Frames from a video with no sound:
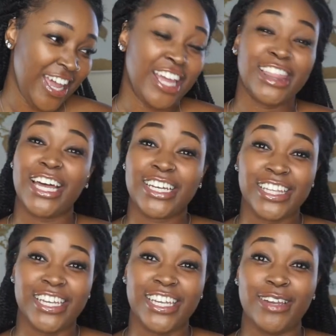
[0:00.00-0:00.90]

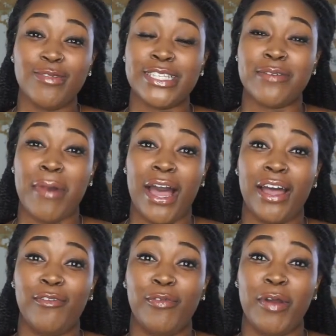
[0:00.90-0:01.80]
Luckily, it was in
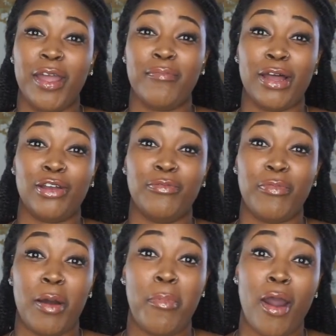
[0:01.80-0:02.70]
my
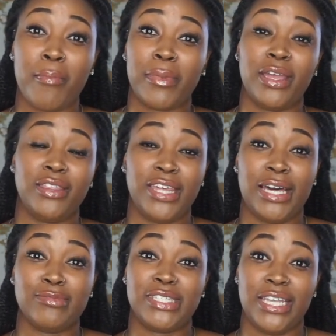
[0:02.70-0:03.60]
apartment that I
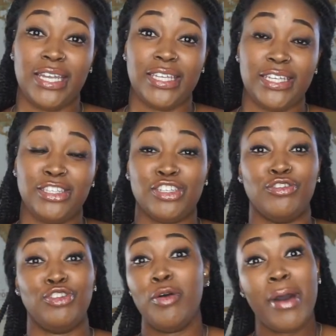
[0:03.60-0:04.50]
was staying in, so
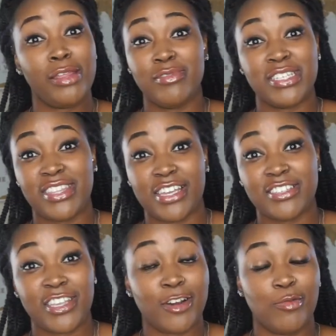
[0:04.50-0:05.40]
nobody was in that
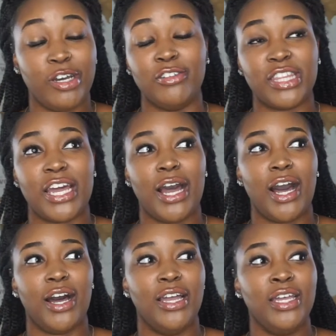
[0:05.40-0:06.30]
stairwell, thank
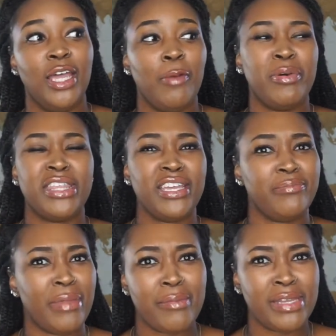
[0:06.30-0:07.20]
God. But then
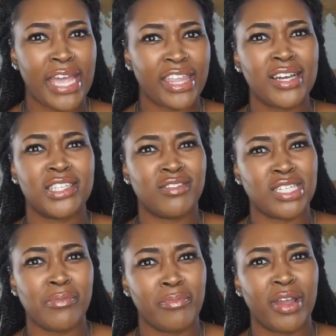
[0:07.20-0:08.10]
maybe not, if
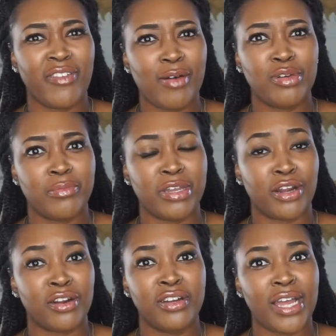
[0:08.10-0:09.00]
I would have been
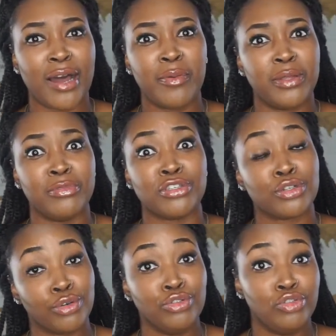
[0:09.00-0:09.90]
hurt, I would have been
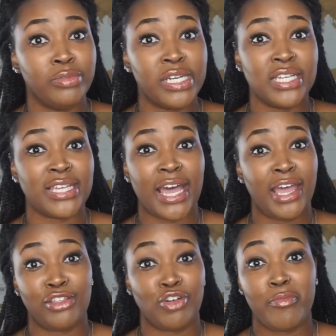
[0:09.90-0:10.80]
screwed, because I
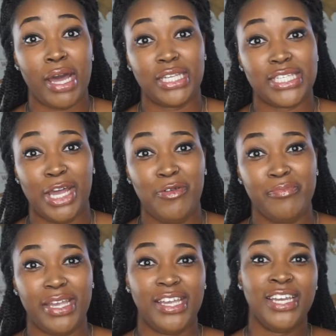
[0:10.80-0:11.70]
had nobody to help
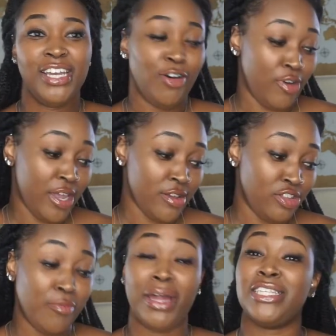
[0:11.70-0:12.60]
me or
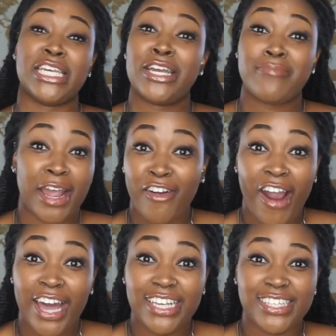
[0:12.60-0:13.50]
nobody to hear my
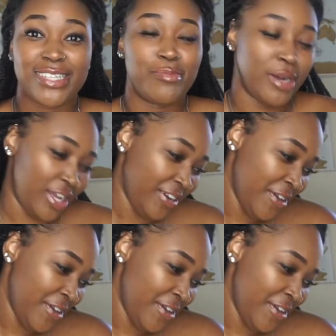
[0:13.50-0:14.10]
cries. But